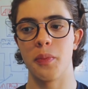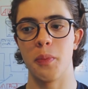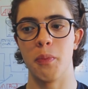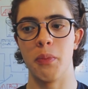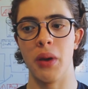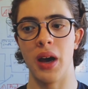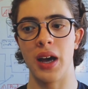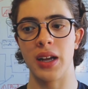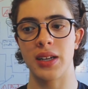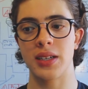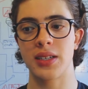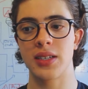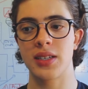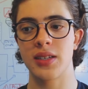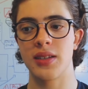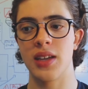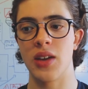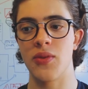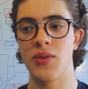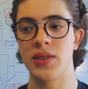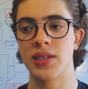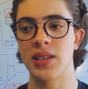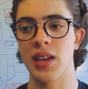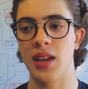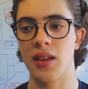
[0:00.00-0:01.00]
But
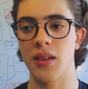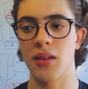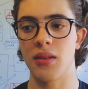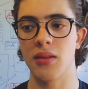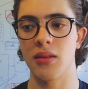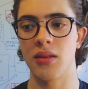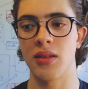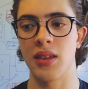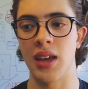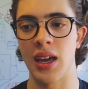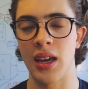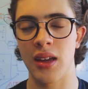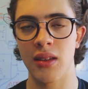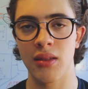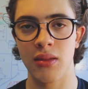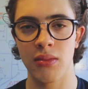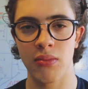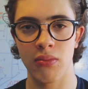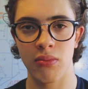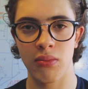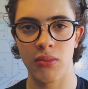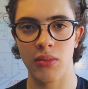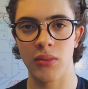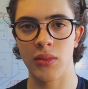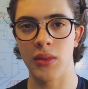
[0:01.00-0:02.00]
there is that thing
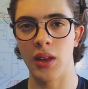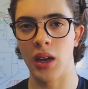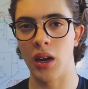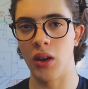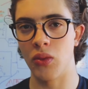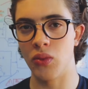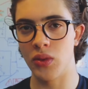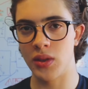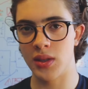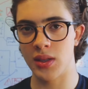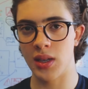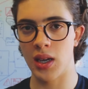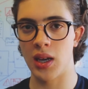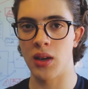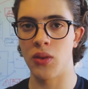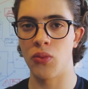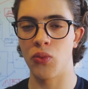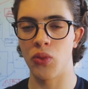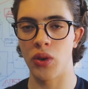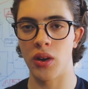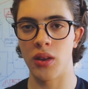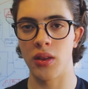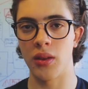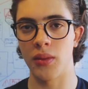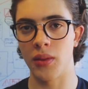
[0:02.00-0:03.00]
that I would say
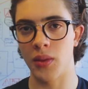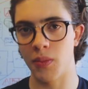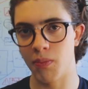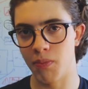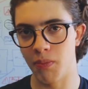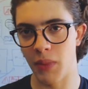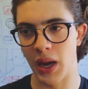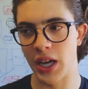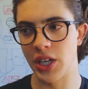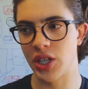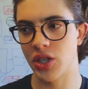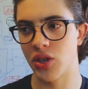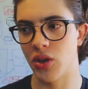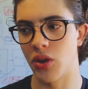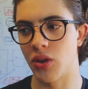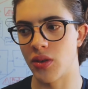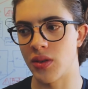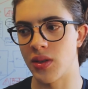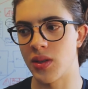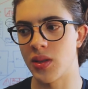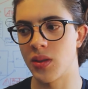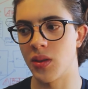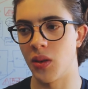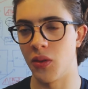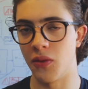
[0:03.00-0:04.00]
one of the major
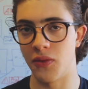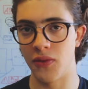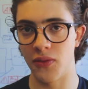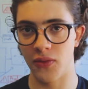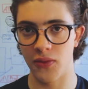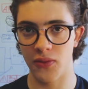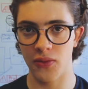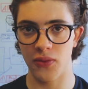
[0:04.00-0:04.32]
cons of